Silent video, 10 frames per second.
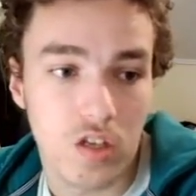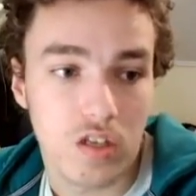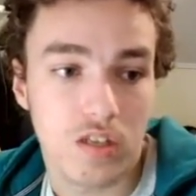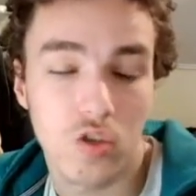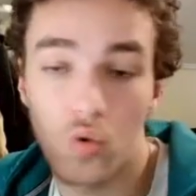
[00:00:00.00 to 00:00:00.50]

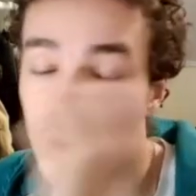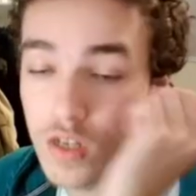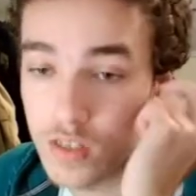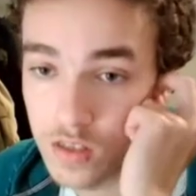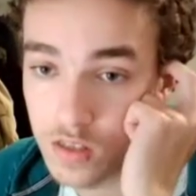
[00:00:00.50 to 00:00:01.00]
So
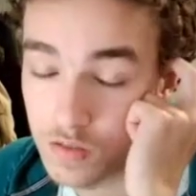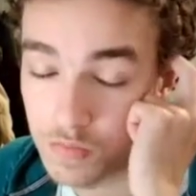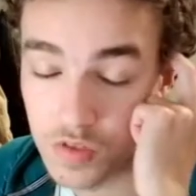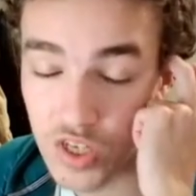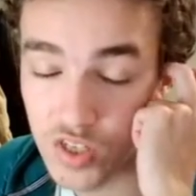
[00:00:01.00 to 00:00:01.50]
it's
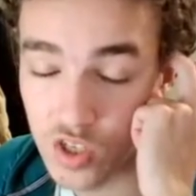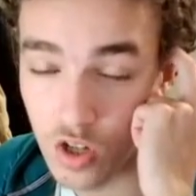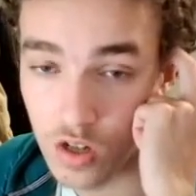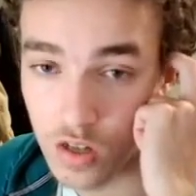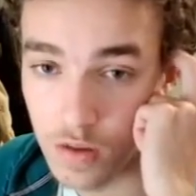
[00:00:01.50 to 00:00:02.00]
just as
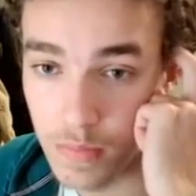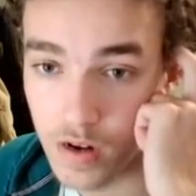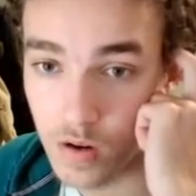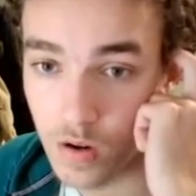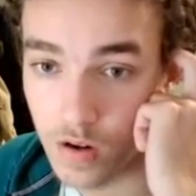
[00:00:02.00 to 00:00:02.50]
all a
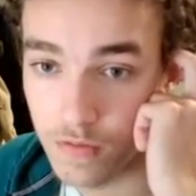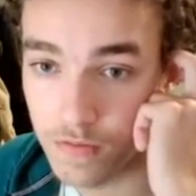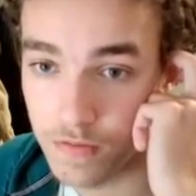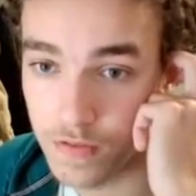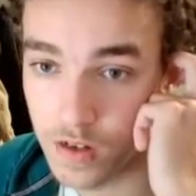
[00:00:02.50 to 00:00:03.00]
matter
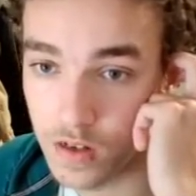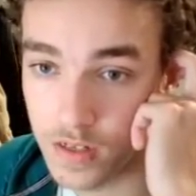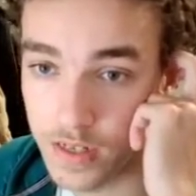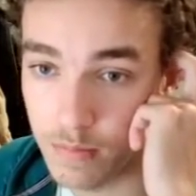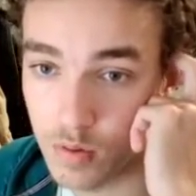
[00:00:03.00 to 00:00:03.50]
of
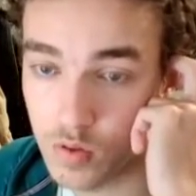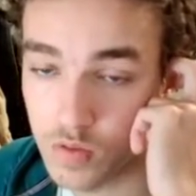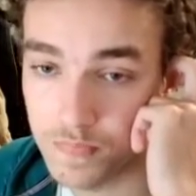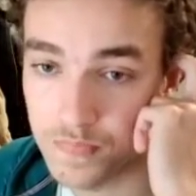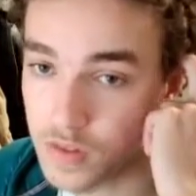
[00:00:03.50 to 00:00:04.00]

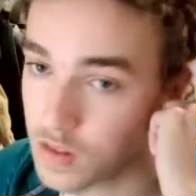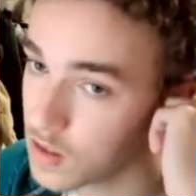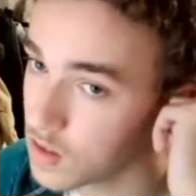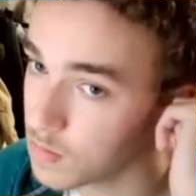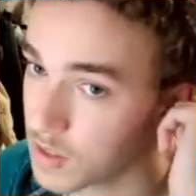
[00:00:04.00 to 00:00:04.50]
tempos.
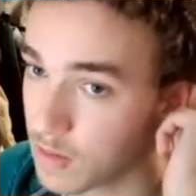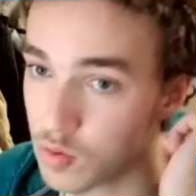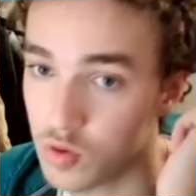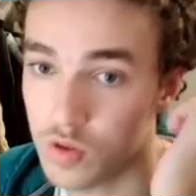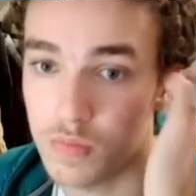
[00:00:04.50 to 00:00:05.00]

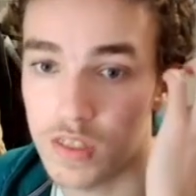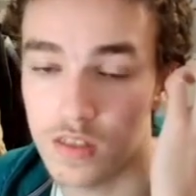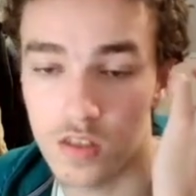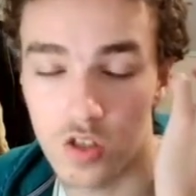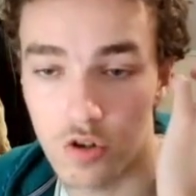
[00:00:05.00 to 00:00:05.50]
Tempos
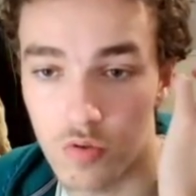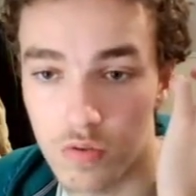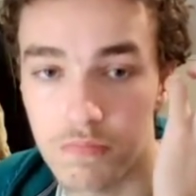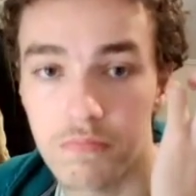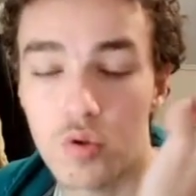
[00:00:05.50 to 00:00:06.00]
means,
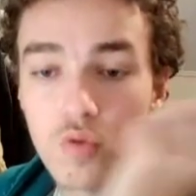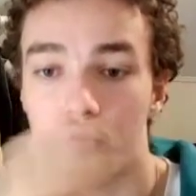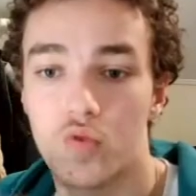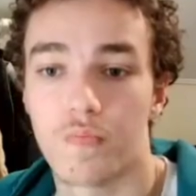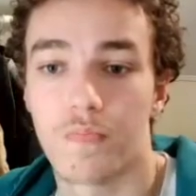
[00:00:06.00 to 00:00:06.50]

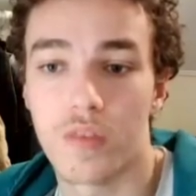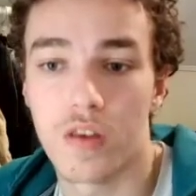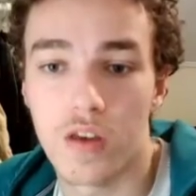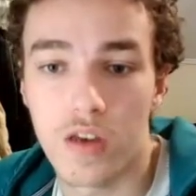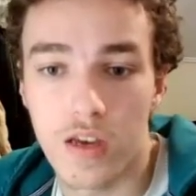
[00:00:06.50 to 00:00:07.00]
moves.
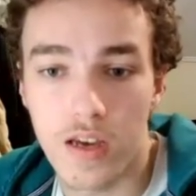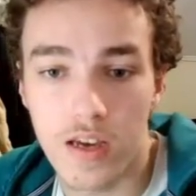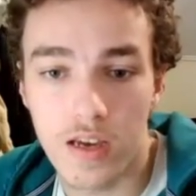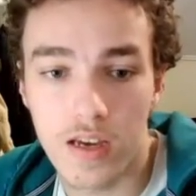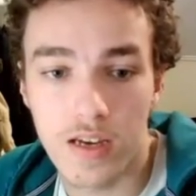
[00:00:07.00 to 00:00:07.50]

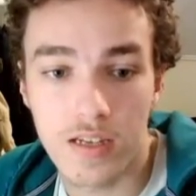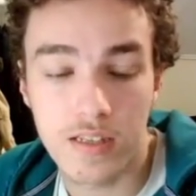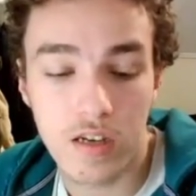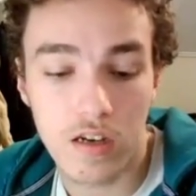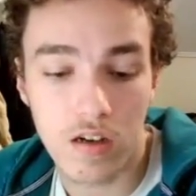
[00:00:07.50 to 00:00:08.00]

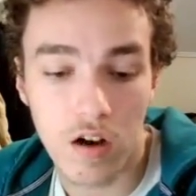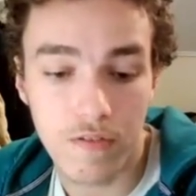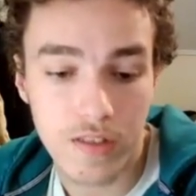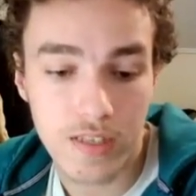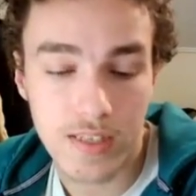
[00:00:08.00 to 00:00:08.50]
And
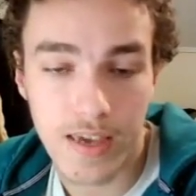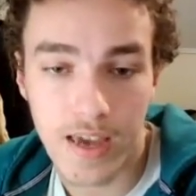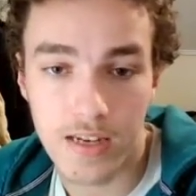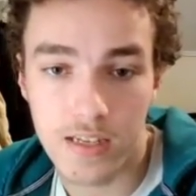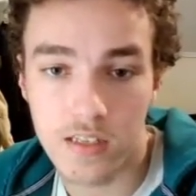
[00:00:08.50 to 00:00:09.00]
often these king
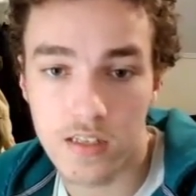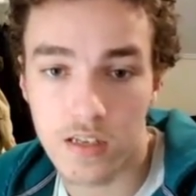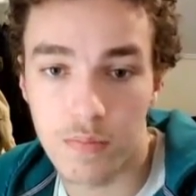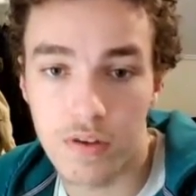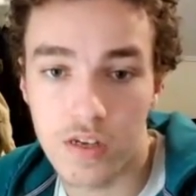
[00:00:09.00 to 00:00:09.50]
endings
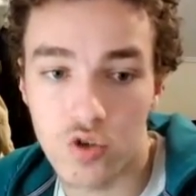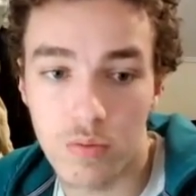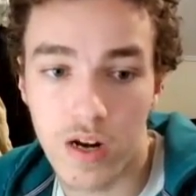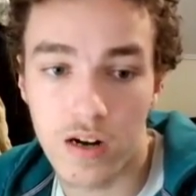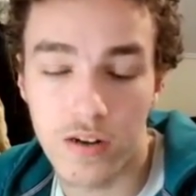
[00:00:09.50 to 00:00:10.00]
can be
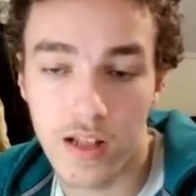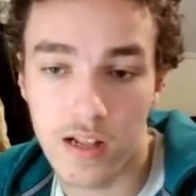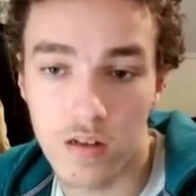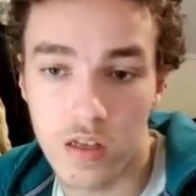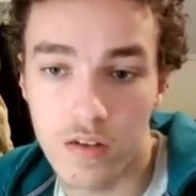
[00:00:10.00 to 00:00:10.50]
extremely hard to
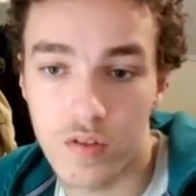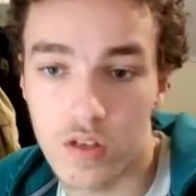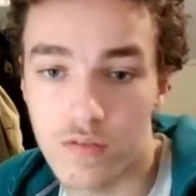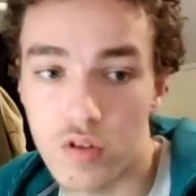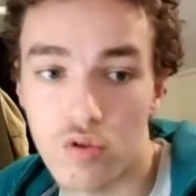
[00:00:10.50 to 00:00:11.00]
calculate,
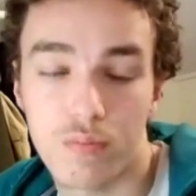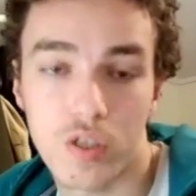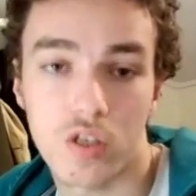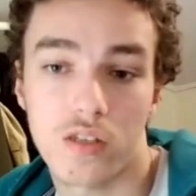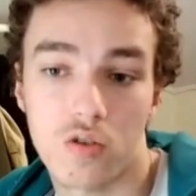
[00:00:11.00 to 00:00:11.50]
even though the
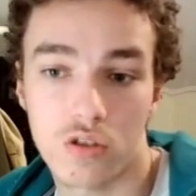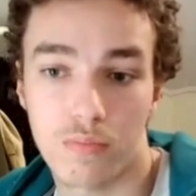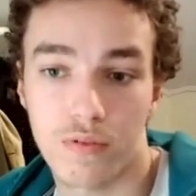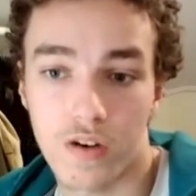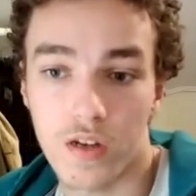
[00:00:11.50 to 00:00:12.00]
position is so
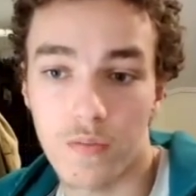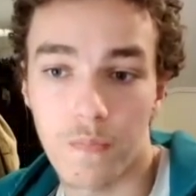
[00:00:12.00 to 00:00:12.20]
simplified.